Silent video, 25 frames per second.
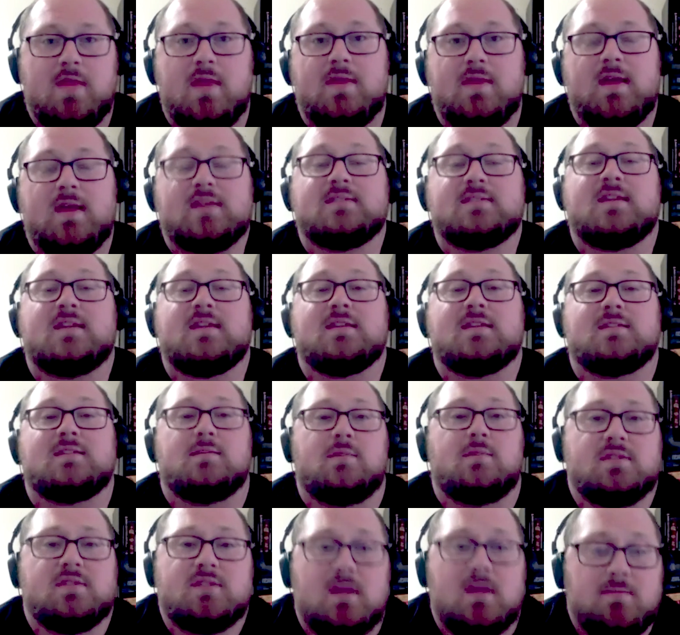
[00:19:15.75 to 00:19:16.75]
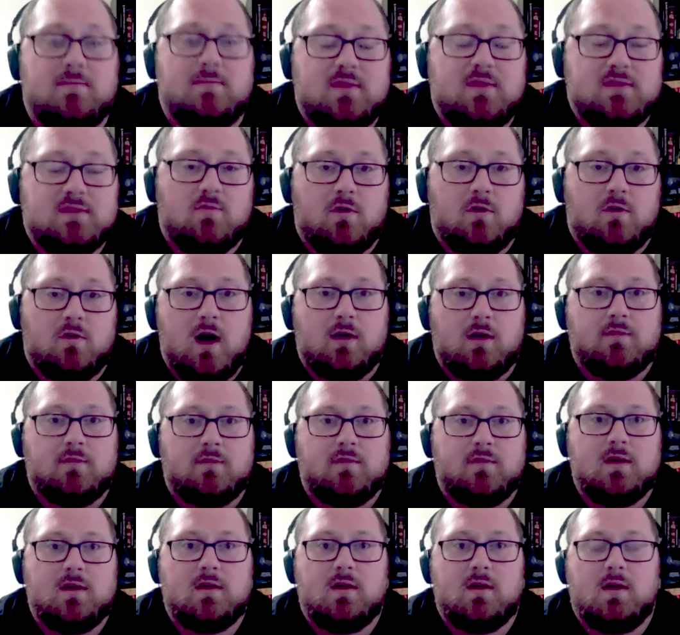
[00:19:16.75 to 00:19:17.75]
And then they assessed them on the same piece of
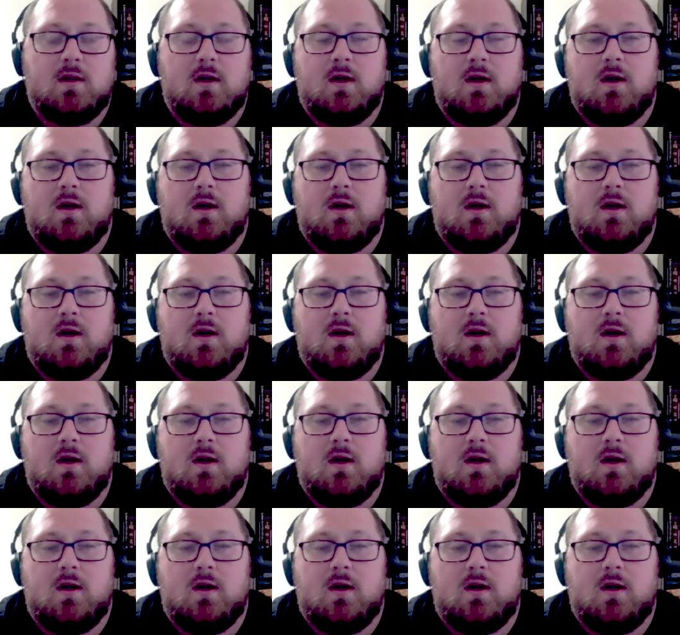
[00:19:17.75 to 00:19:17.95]
choreography.